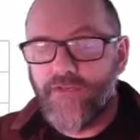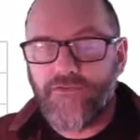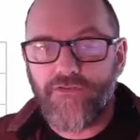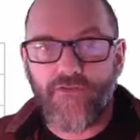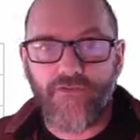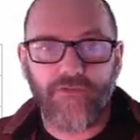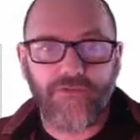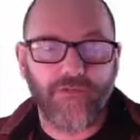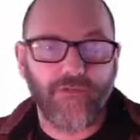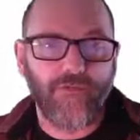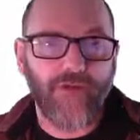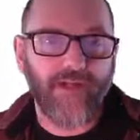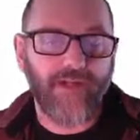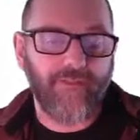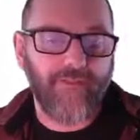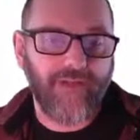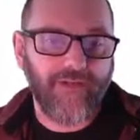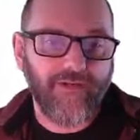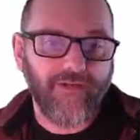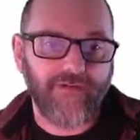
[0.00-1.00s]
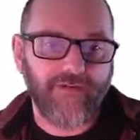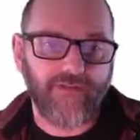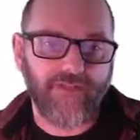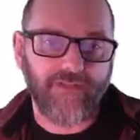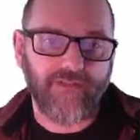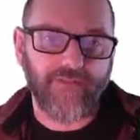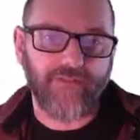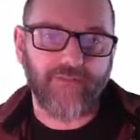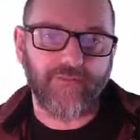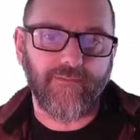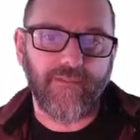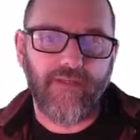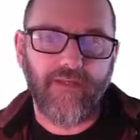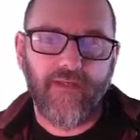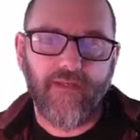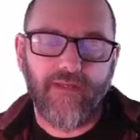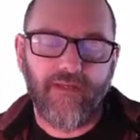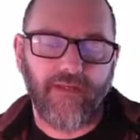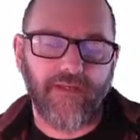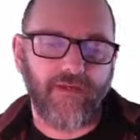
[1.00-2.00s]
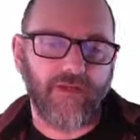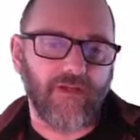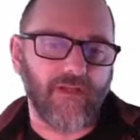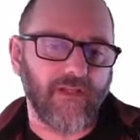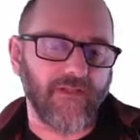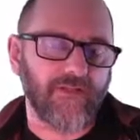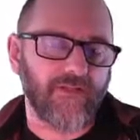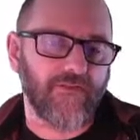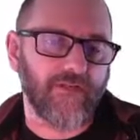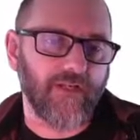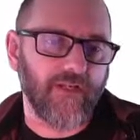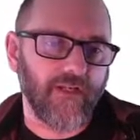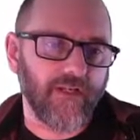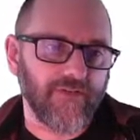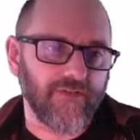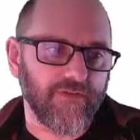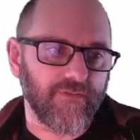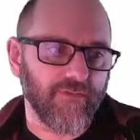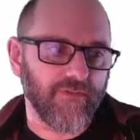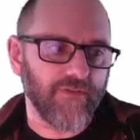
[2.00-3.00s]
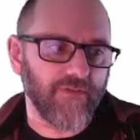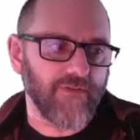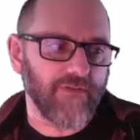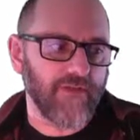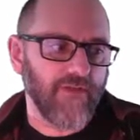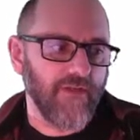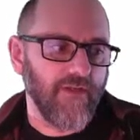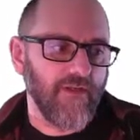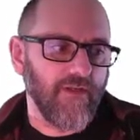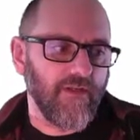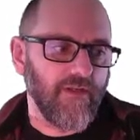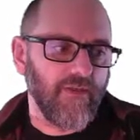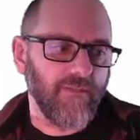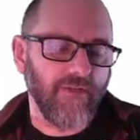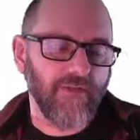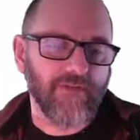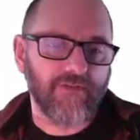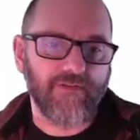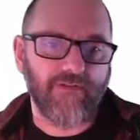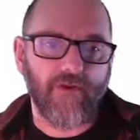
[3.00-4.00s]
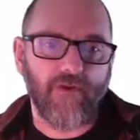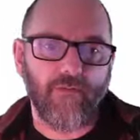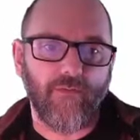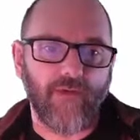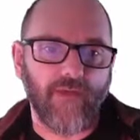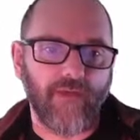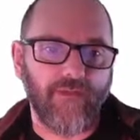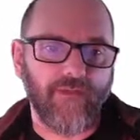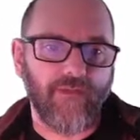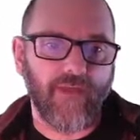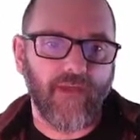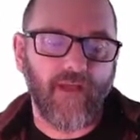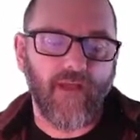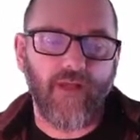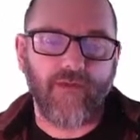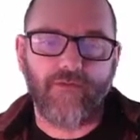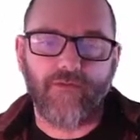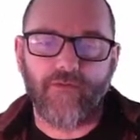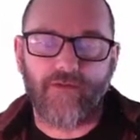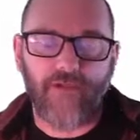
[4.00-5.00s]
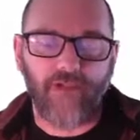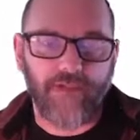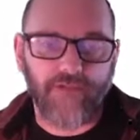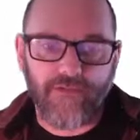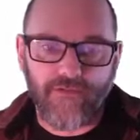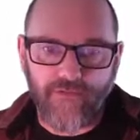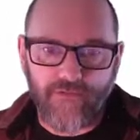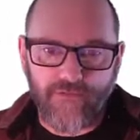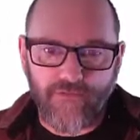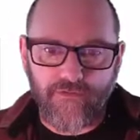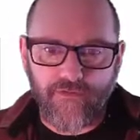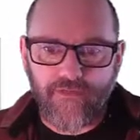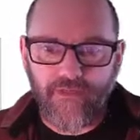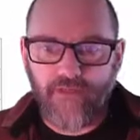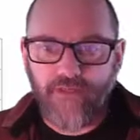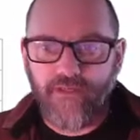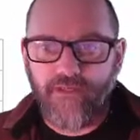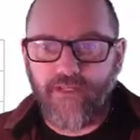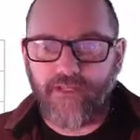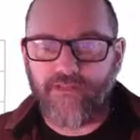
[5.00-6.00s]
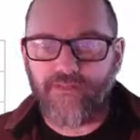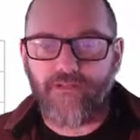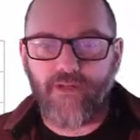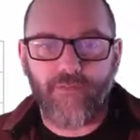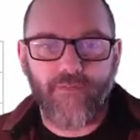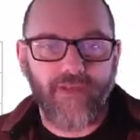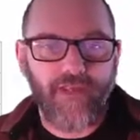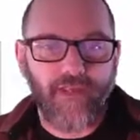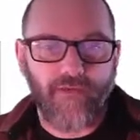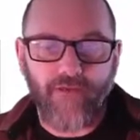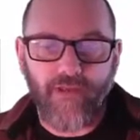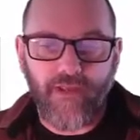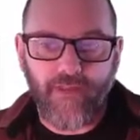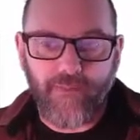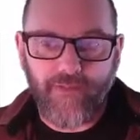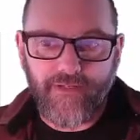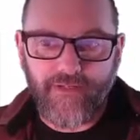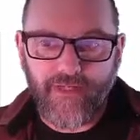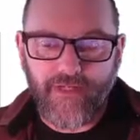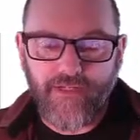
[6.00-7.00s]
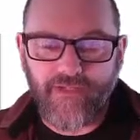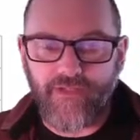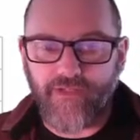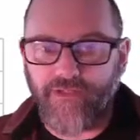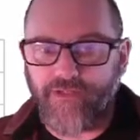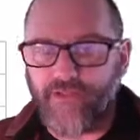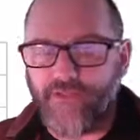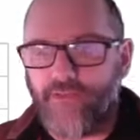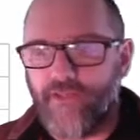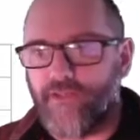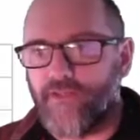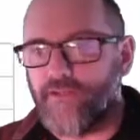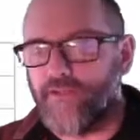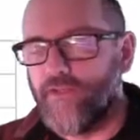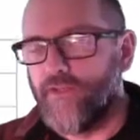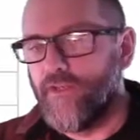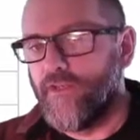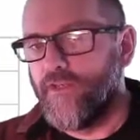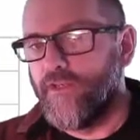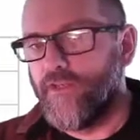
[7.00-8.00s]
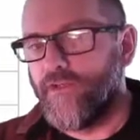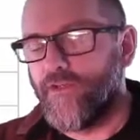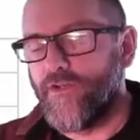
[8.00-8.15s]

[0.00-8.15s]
So if it's a recommender system and you're clustering customers, you might start with 100 clusters and start making recommendations, and then